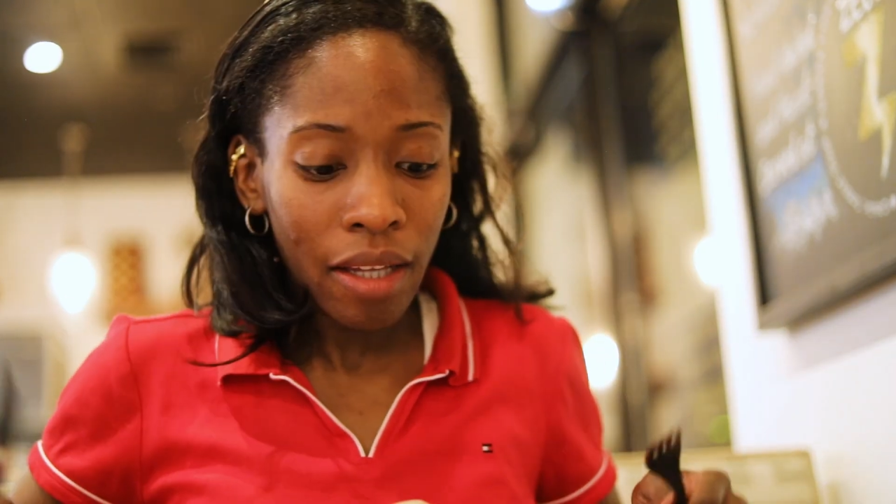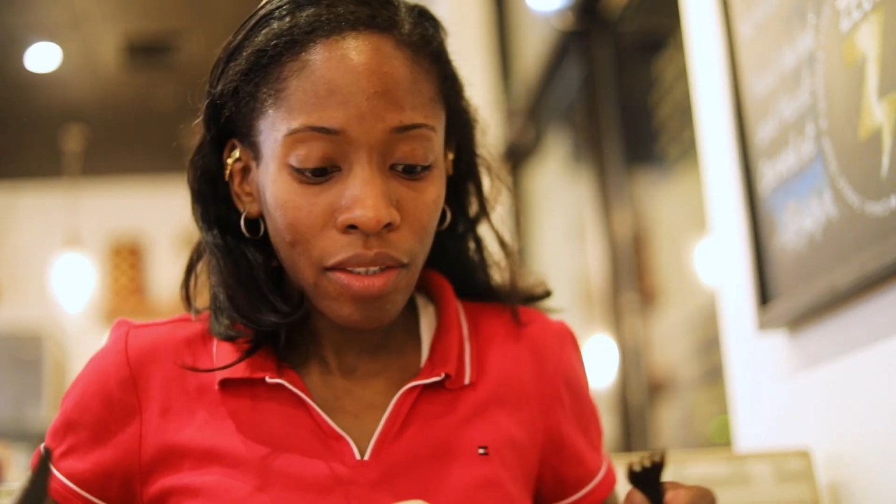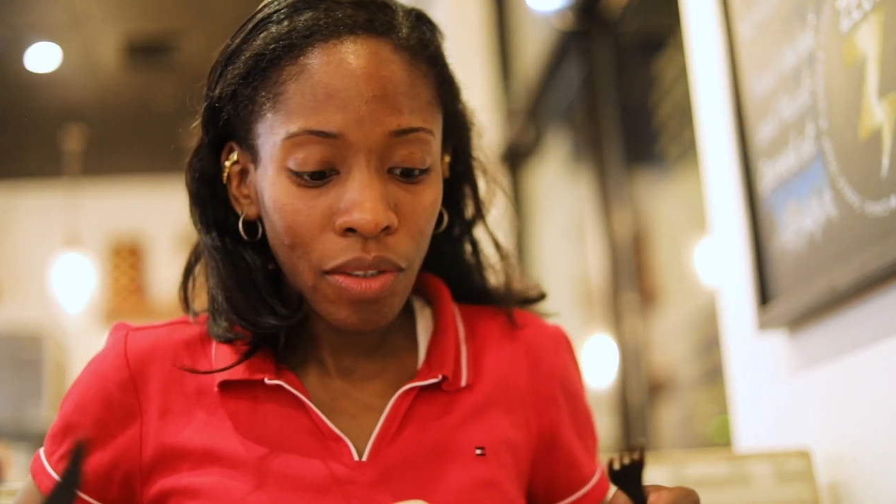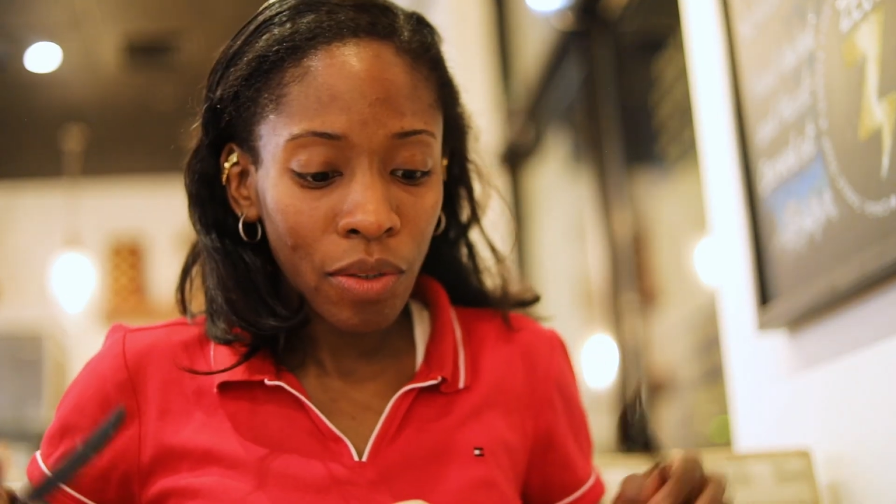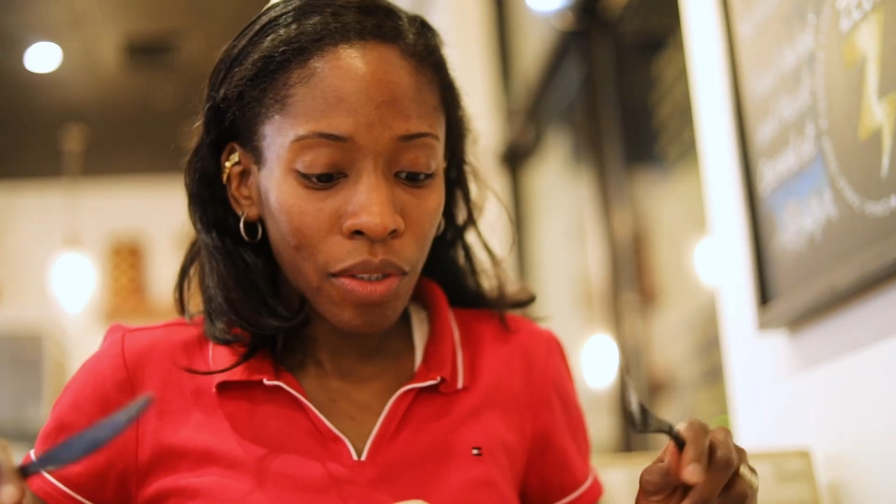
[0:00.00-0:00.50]

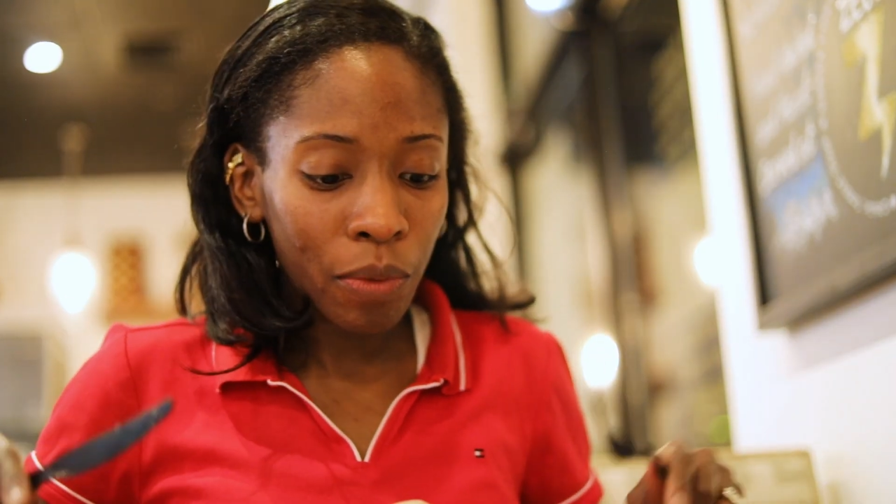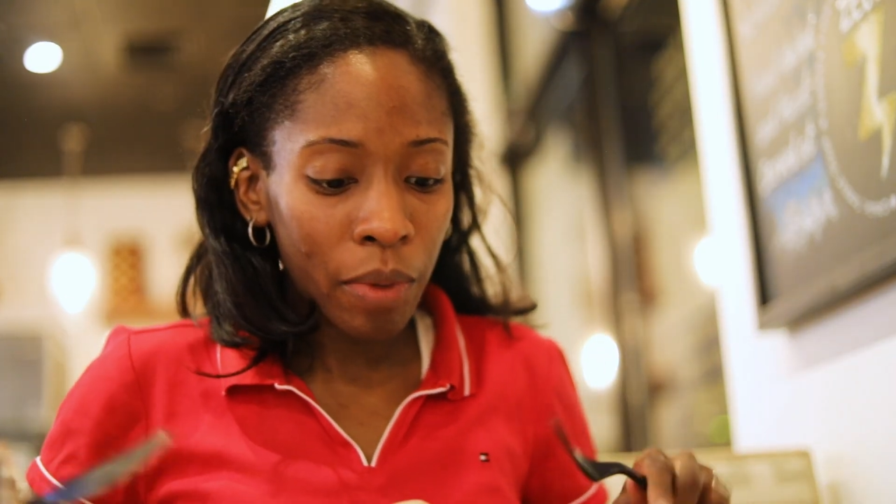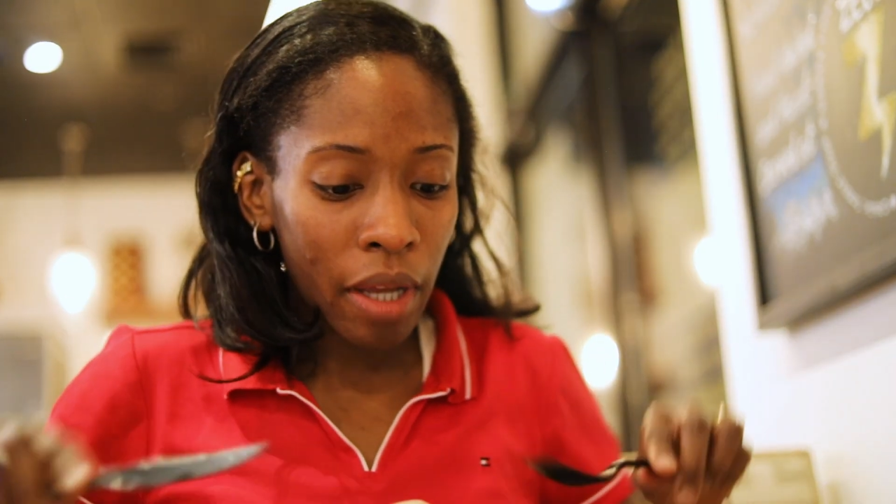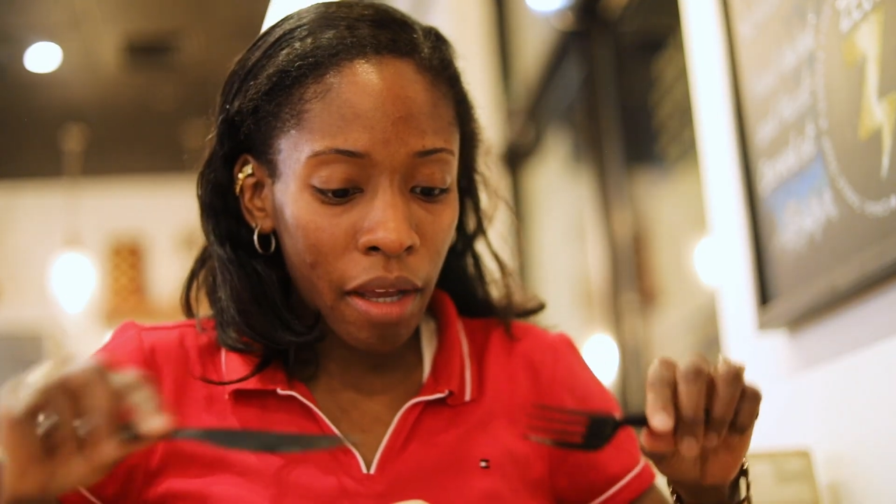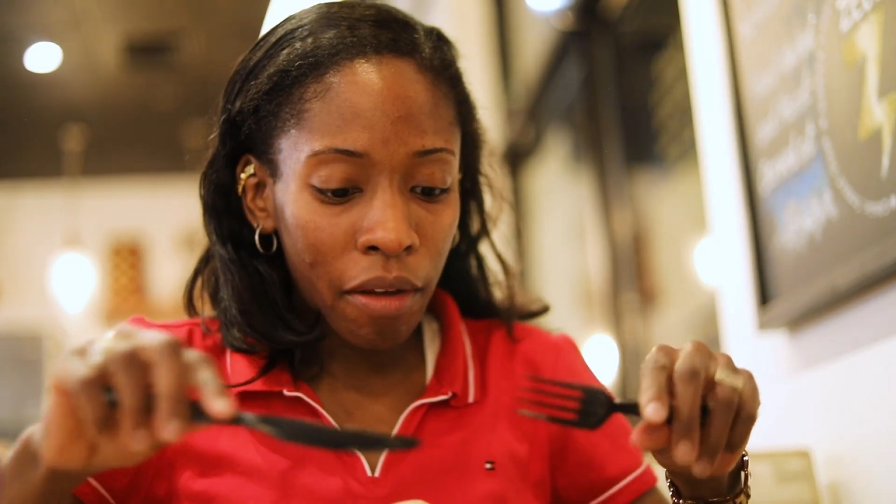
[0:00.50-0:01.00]
I
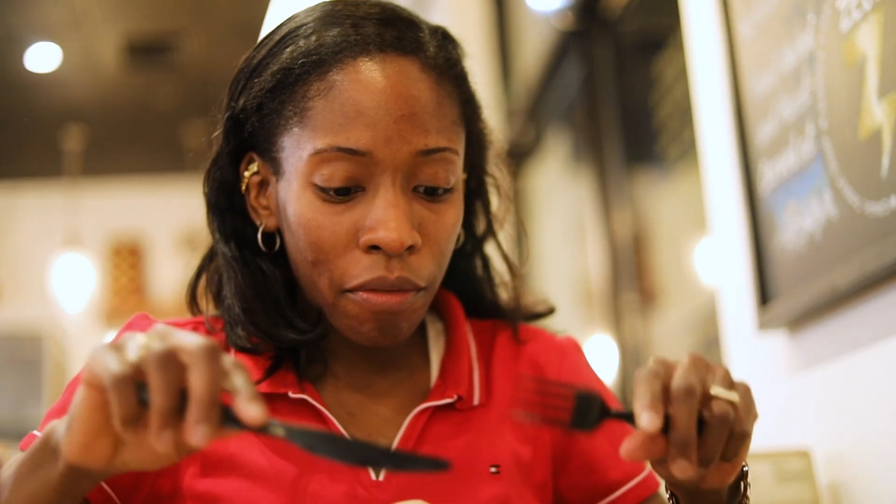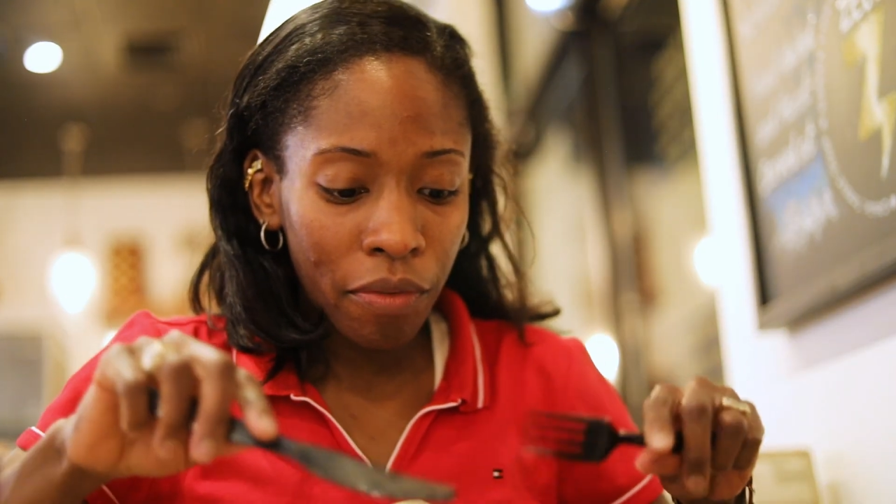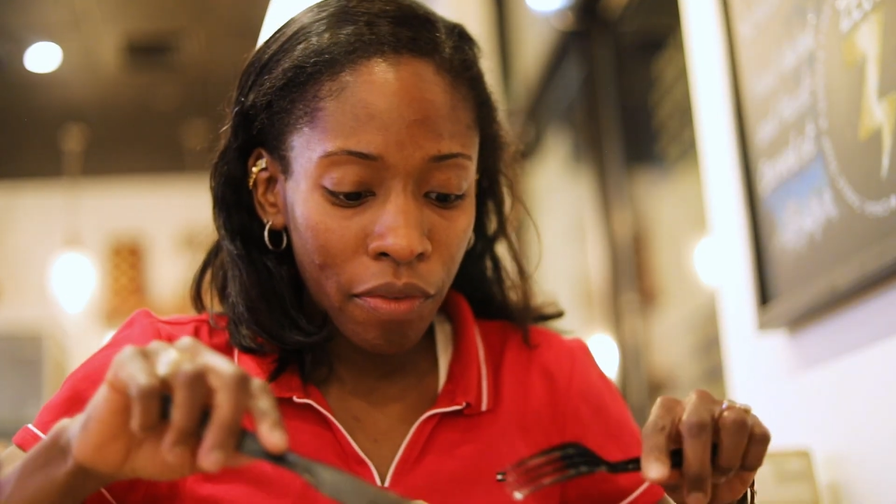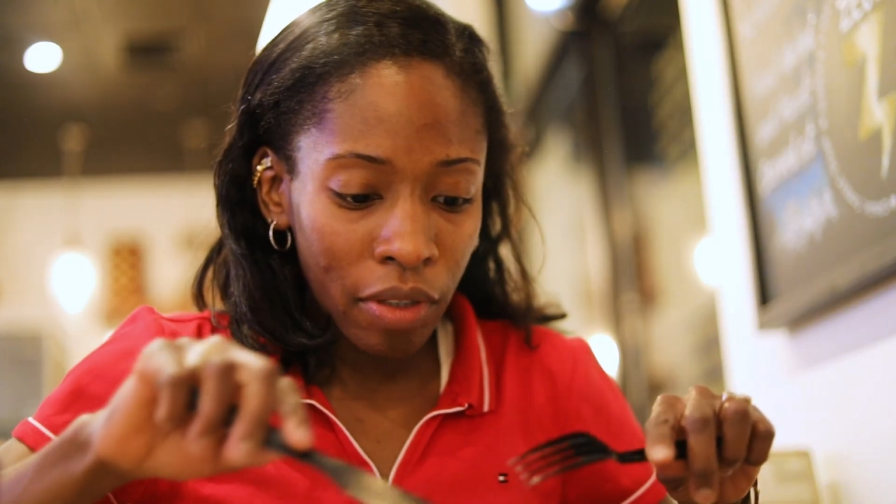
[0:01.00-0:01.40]
recorded audio,